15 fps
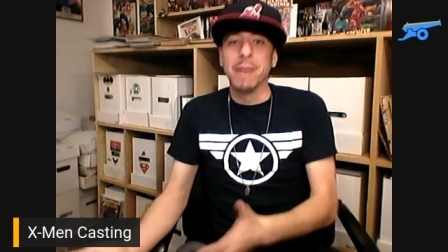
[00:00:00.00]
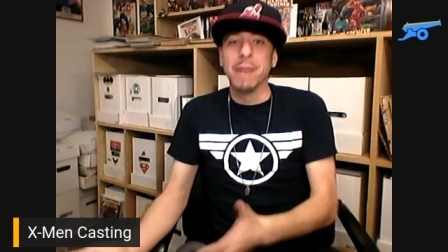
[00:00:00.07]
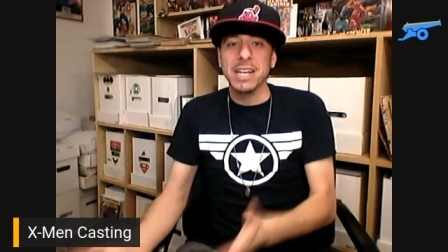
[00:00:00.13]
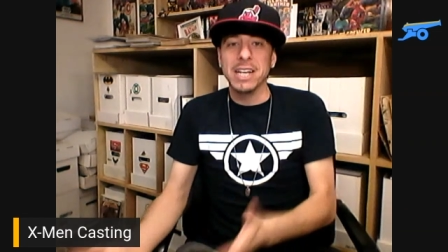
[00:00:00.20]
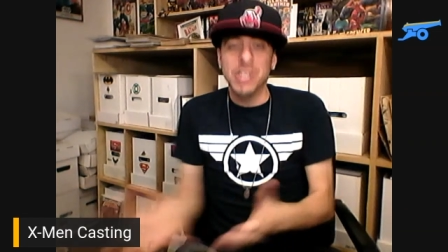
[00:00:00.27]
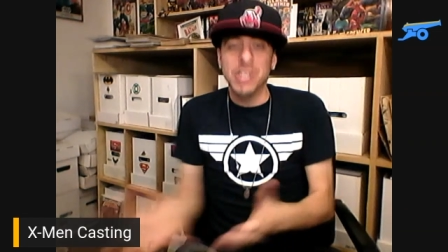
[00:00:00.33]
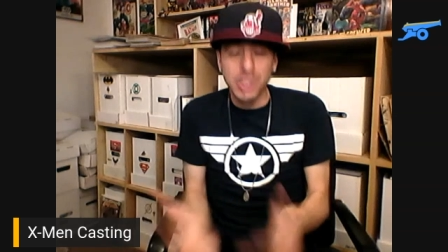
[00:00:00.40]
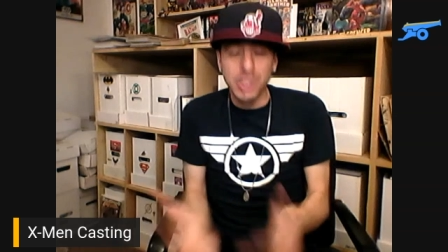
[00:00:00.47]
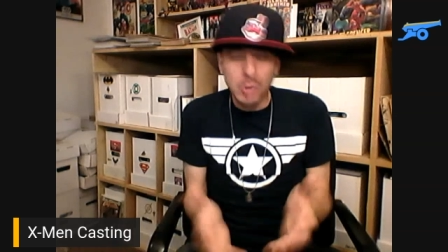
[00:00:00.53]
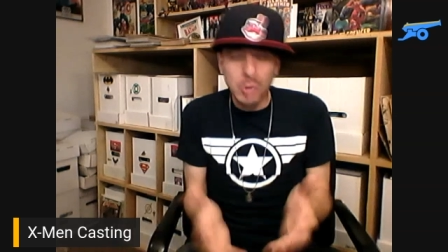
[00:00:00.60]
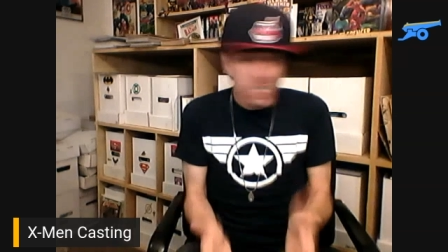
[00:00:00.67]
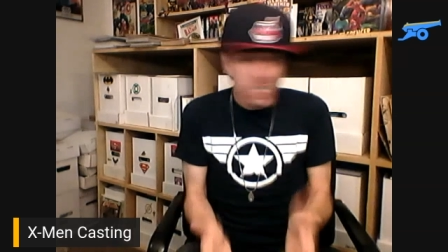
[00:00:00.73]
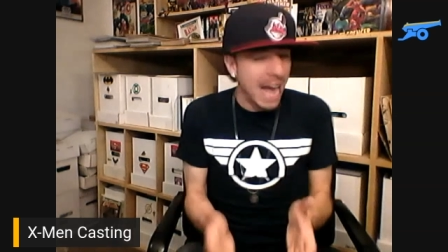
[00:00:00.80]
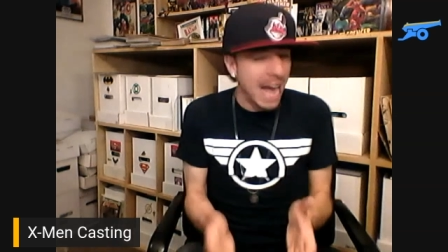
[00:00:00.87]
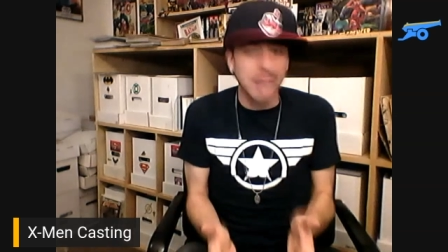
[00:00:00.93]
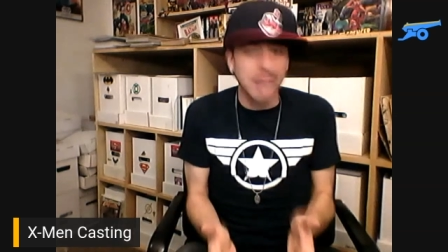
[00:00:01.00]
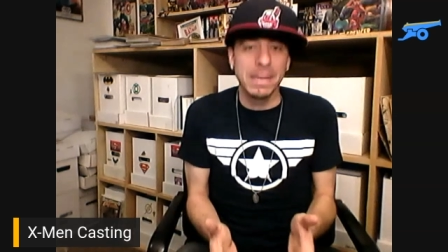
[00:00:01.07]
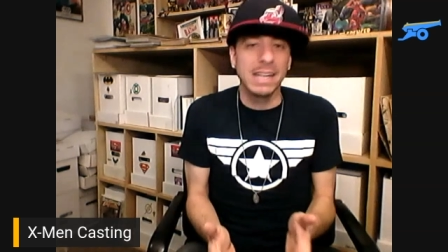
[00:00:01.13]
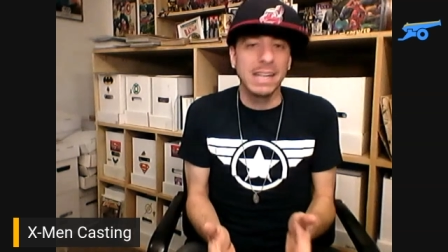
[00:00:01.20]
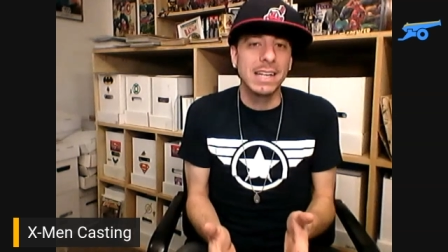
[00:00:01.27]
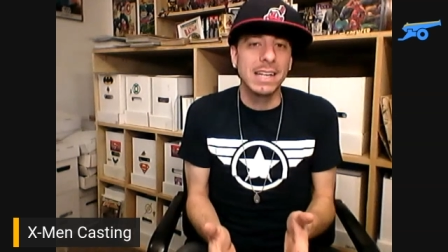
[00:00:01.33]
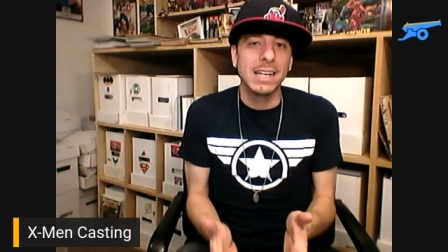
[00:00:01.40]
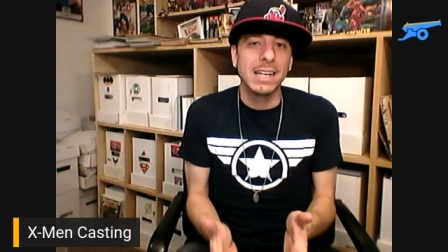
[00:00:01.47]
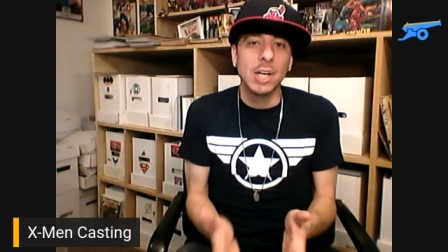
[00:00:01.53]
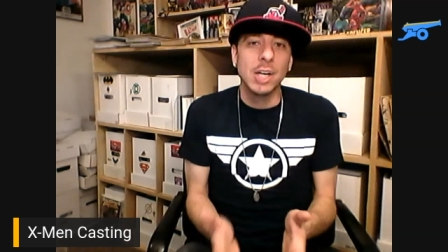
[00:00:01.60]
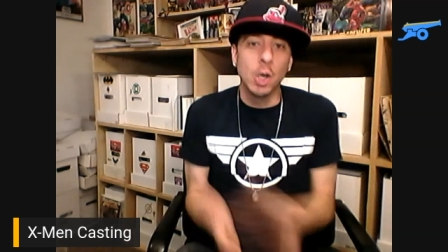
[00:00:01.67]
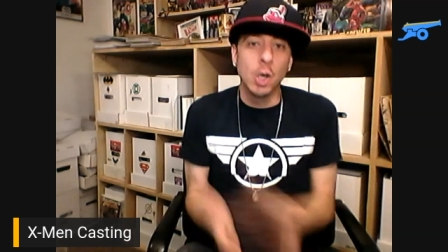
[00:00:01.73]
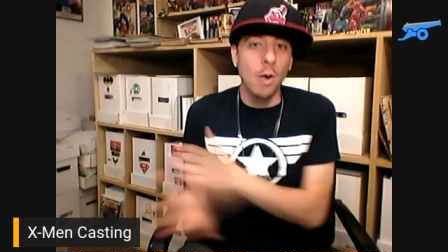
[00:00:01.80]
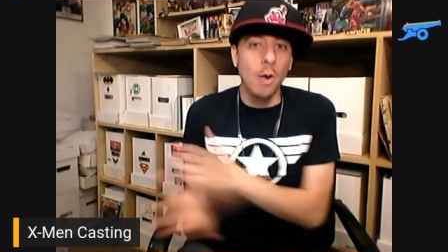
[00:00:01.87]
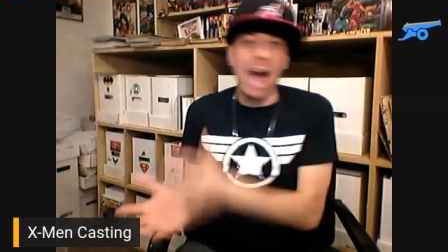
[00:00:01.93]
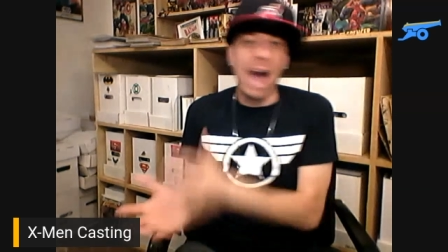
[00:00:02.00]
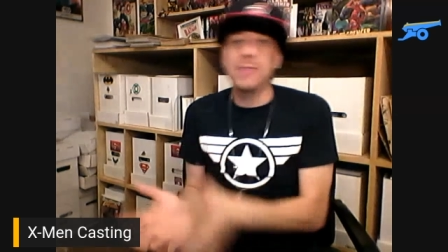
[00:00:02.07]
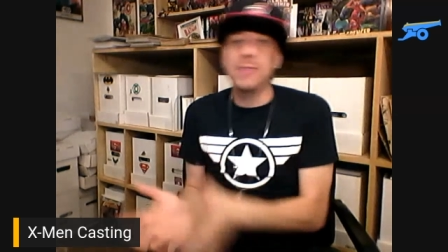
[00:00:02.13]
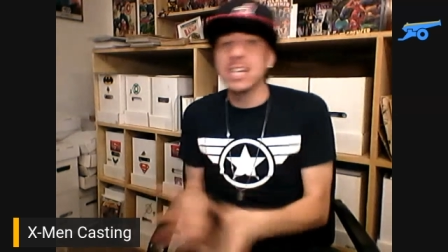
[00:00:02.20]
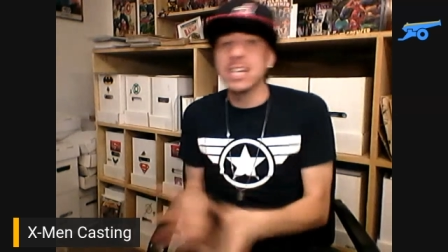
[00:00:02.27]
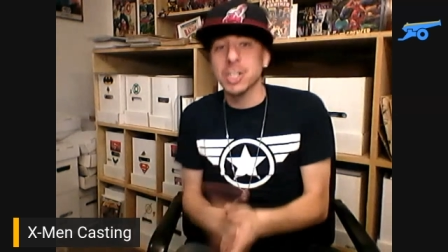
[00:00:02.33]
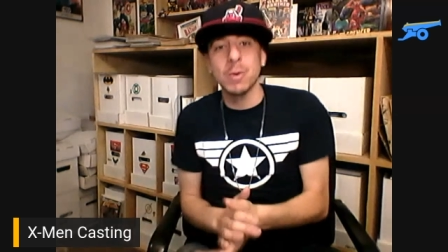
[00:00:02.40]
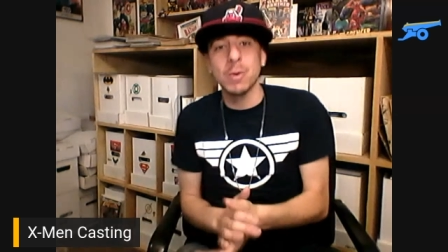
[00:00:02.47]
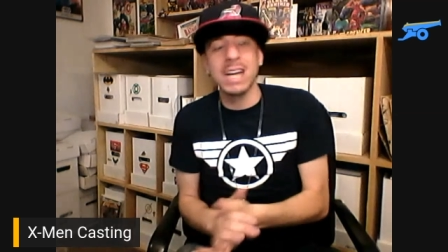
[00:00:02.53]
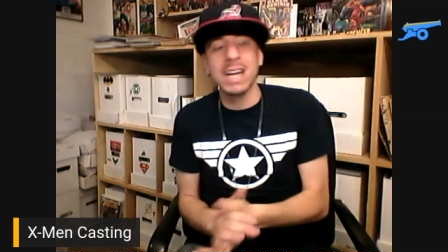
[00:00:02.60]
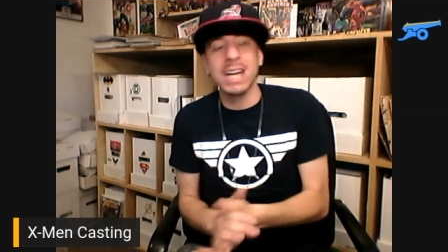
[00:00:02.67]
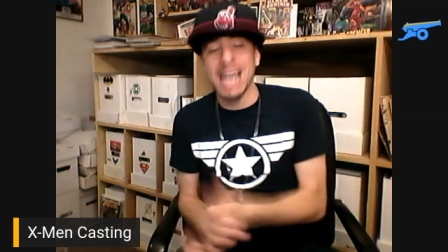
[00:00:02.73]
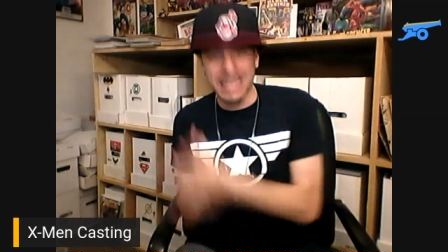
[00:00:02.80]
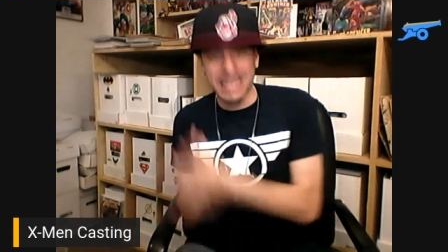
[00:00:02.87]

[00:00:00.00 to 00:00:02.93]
but Hugh Jackman, who I think should win